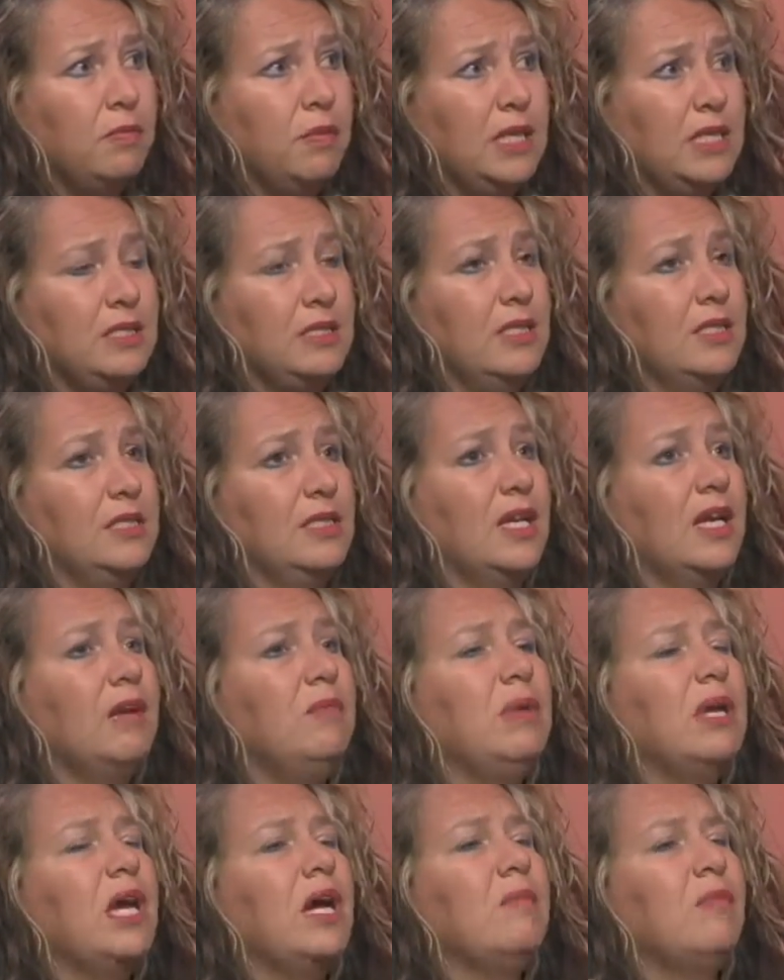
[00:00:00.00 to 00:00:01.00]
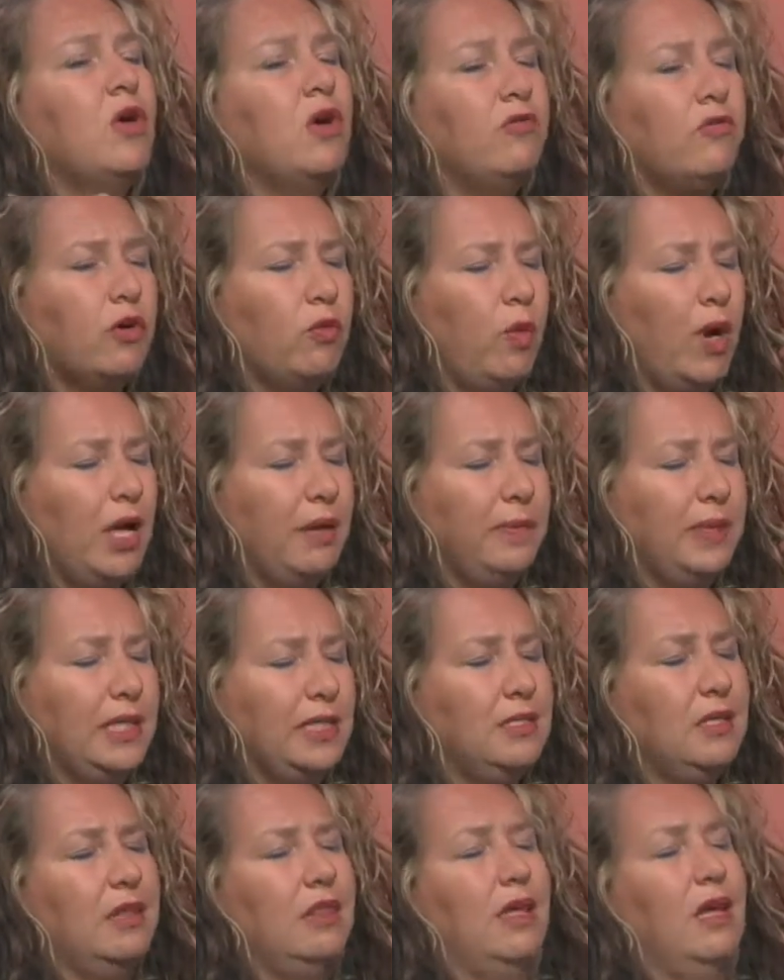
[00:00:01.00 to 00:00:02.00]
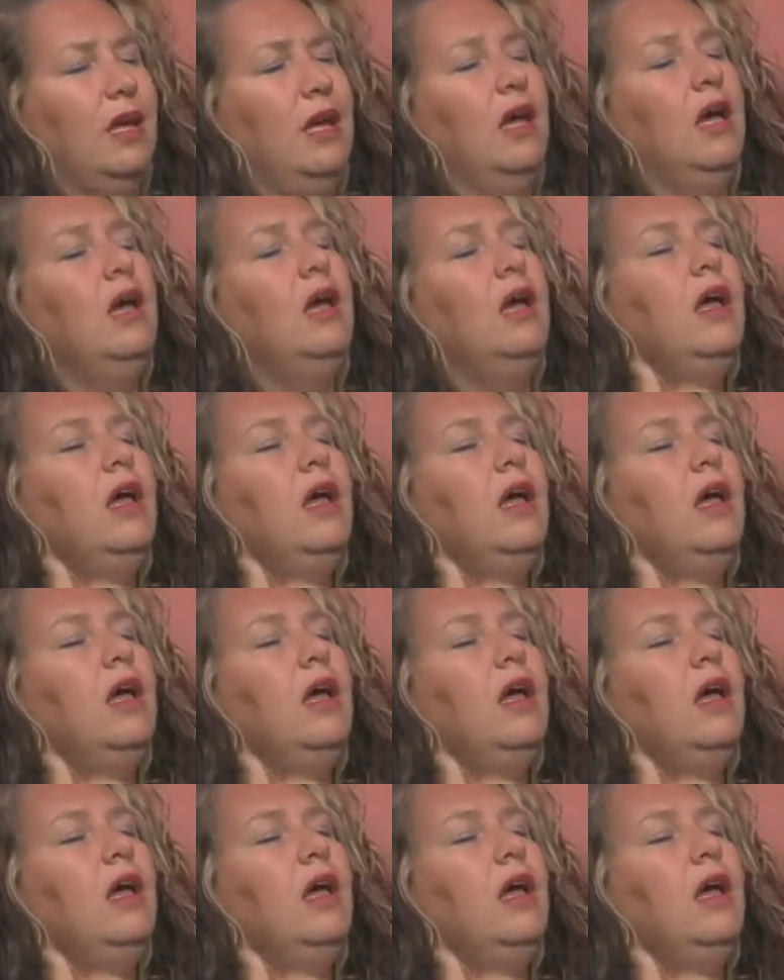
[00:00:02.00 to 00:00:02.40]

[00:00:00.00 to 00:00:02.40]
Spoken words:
piece is it can become overwhelming to think,